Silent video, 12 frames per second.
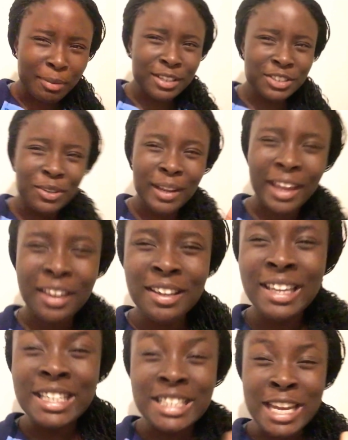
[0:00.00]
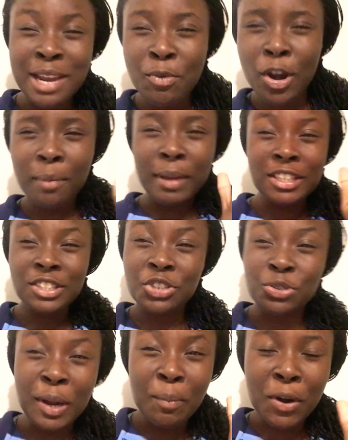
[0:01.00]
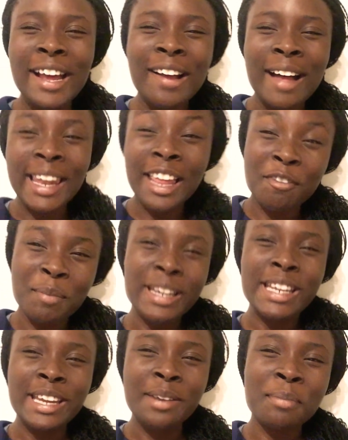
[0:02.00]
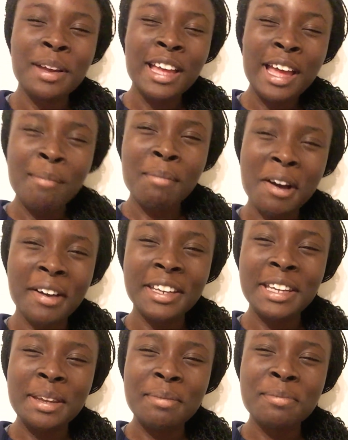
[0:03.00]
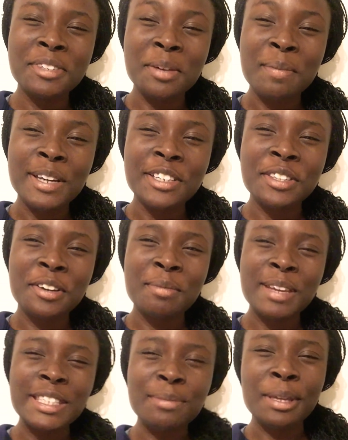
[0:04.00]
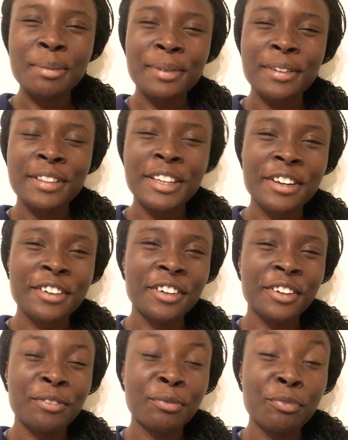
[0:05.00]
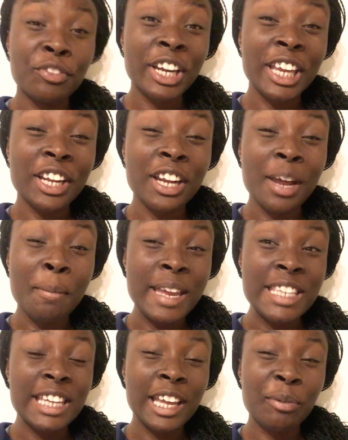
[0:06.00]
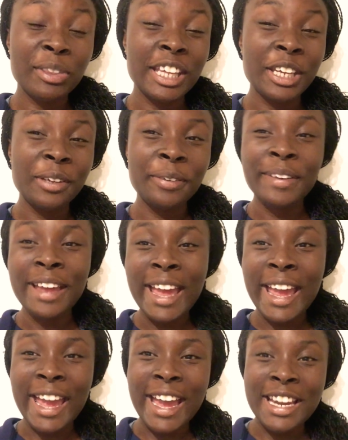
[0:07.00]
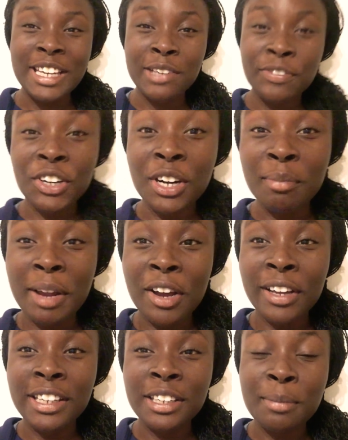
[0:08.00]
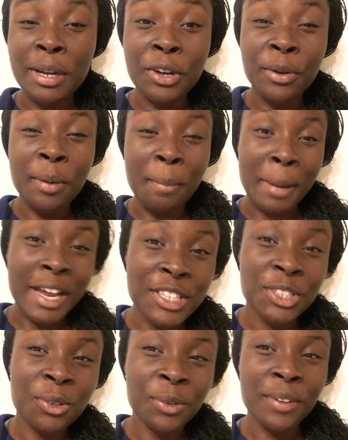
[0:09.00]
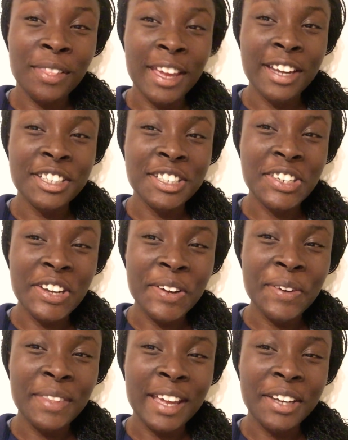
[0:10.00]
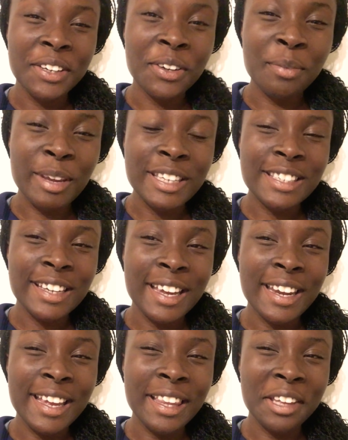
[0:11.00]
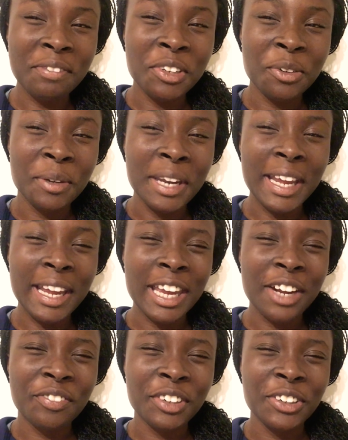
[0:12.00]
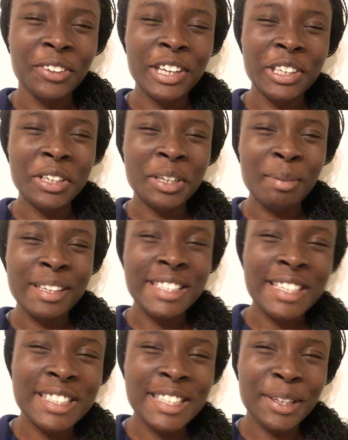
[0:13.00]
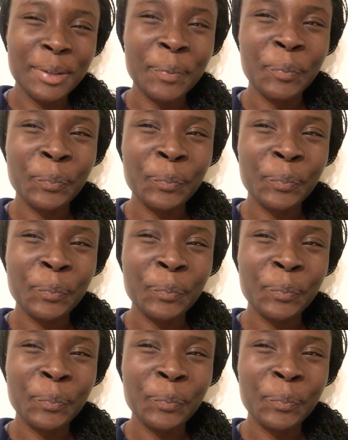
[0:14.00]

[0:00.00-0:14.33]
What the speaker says: because, you know, like, teamwork makes the dream I love my team, my hockey team, so much. They're amazing people. They're freaking amazing at what they do. And if you're on my hockey team and go to my school, then just know that you're amazing, and I love you, and I care for you, and you're amazing, so.